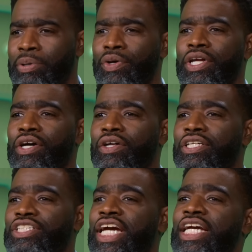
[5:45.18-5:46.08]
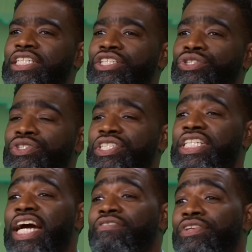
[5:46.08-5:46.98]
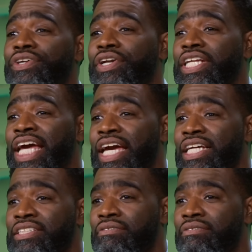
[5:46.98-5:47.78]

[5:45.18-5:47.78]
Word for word: Building on the changes you'll see after 30 days,